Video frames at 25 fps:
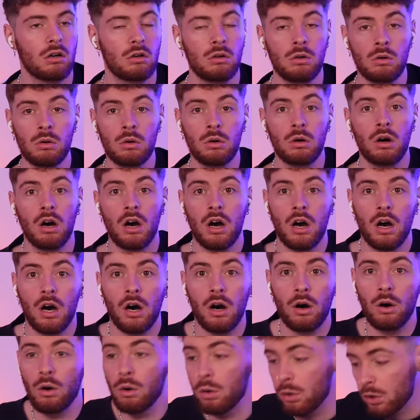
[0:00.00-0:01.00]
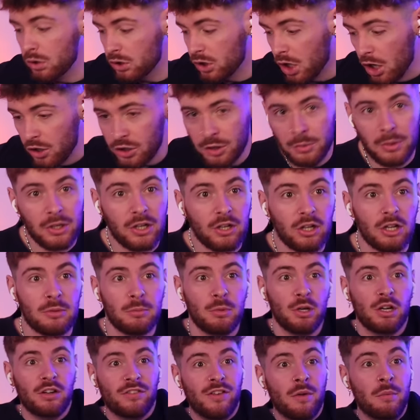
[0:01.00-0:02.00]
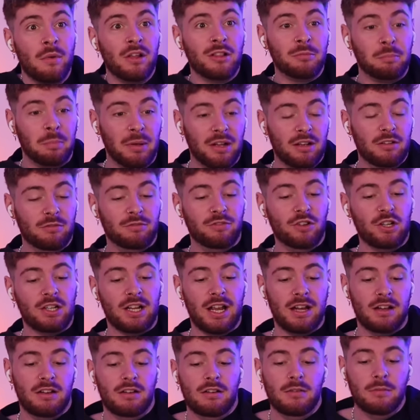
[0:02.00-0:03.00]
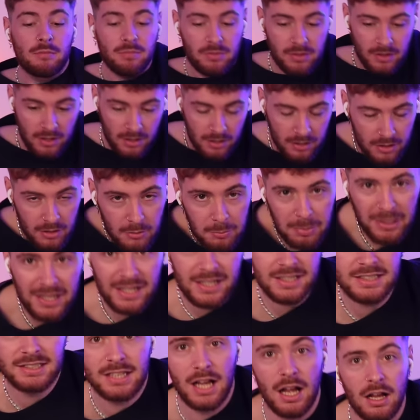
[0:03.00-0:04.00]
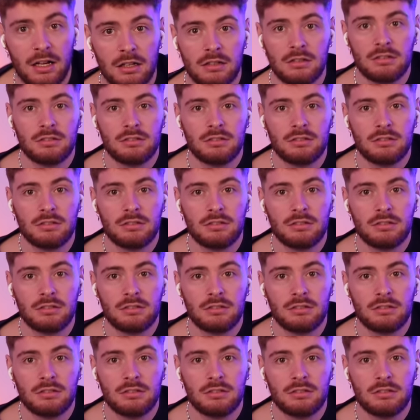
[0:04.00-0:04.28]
Oh. Oh God, are we going to move in with fucking Peter?